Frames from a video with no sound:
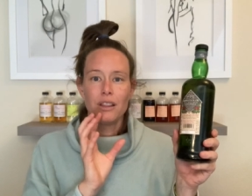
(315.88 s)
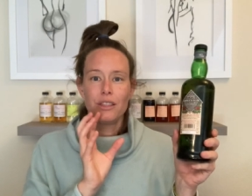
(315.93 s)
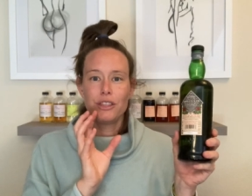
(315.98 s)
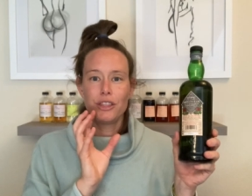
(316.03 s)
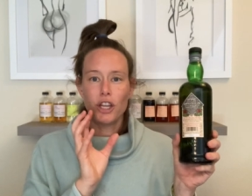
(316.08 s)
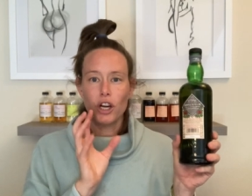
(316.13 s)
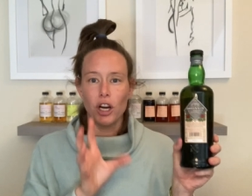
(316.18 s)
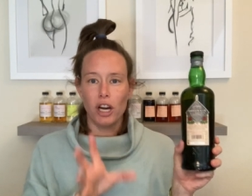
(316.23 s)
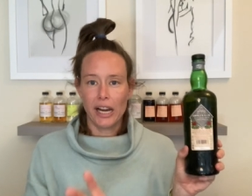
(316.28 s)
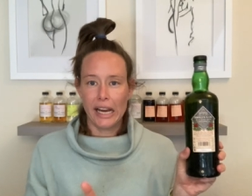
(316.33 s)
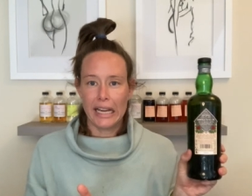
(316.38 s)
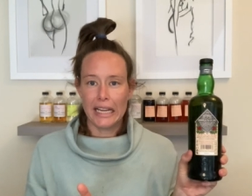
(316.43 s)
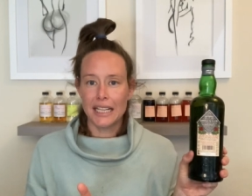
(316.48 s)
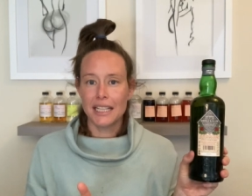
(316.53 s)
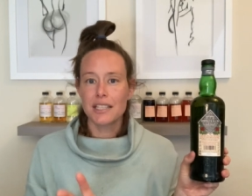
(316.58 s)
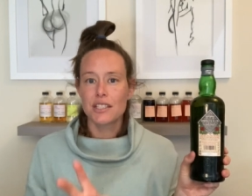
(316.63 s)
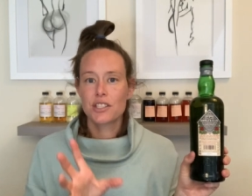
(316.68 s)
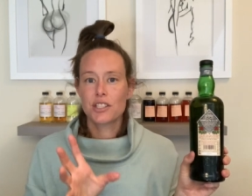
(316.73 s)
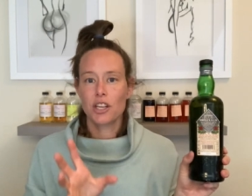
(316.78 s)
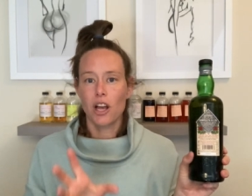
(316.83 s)
There are
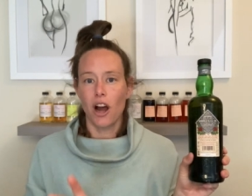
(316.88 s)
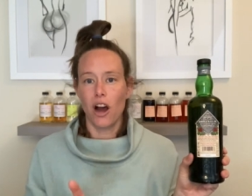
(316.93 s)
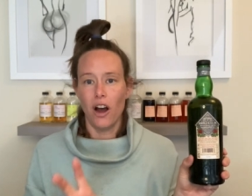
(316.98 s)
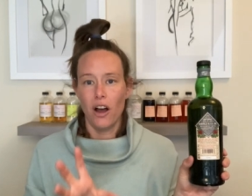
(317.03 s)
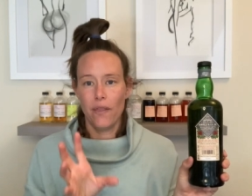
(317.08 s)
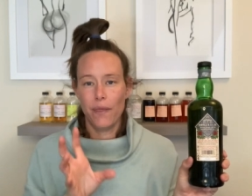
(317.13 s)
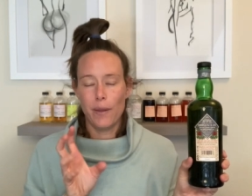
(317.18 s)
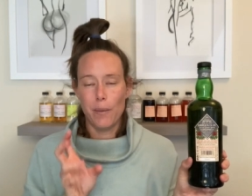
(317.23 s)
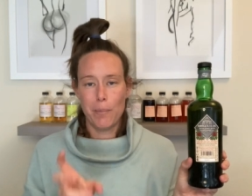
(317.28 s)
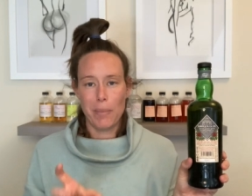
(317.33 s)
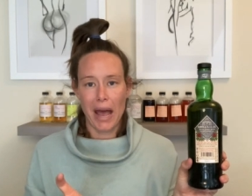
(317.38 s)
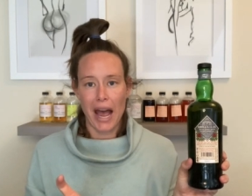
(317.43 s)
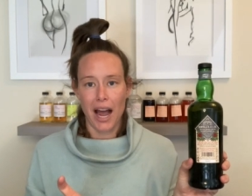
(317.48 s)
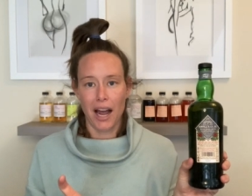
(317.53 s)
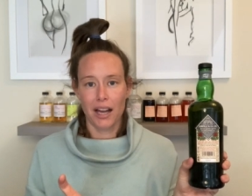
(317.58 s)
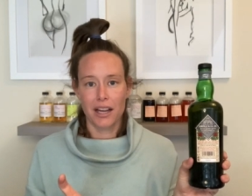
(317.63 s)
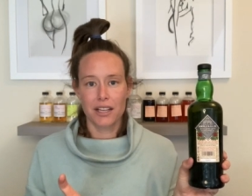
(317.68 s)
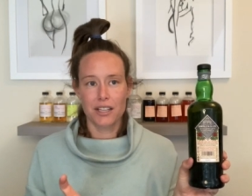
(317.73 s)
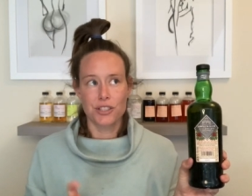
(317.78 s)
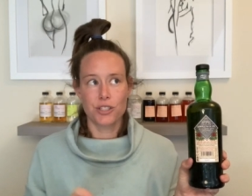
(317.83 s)
hints on the back.